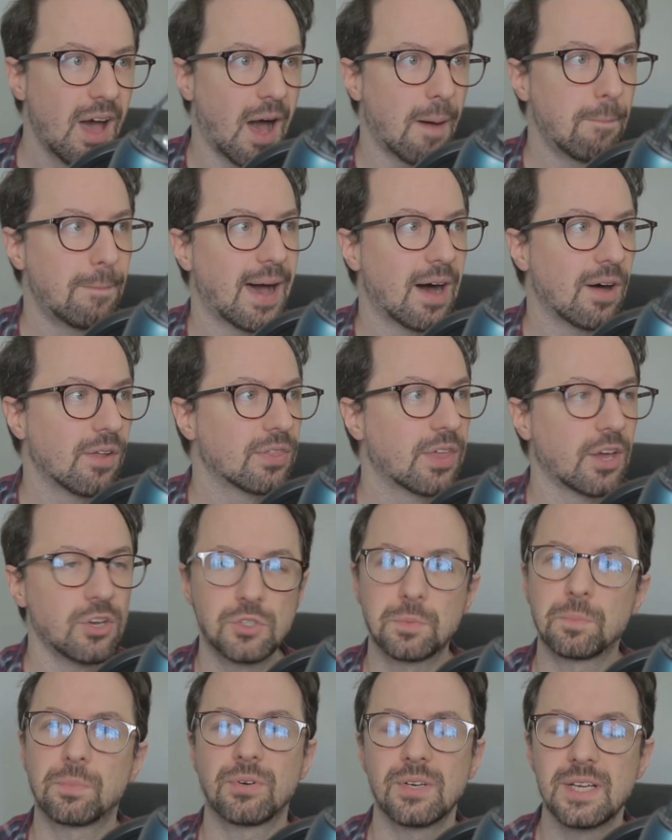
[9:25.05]
about
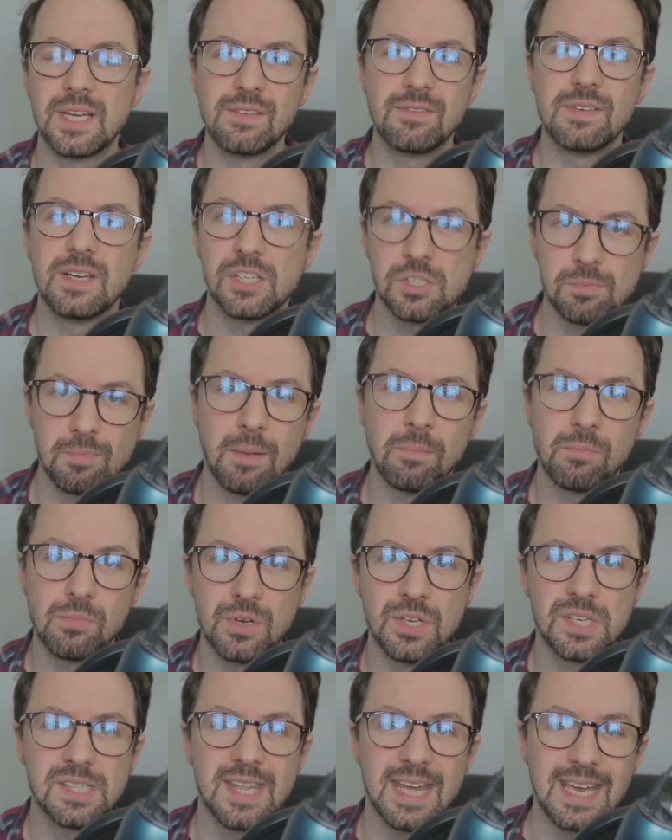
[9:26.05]
those previous
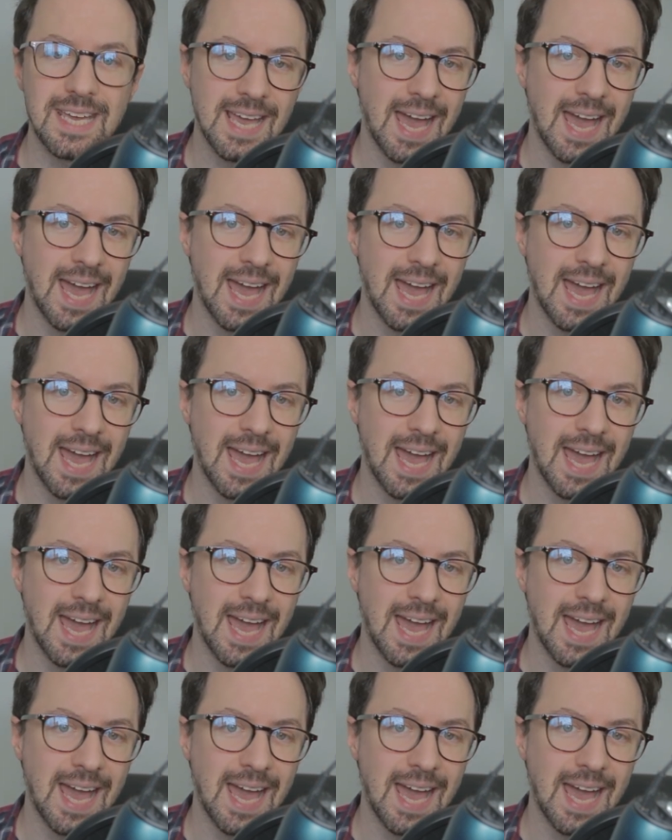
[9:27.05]
memories that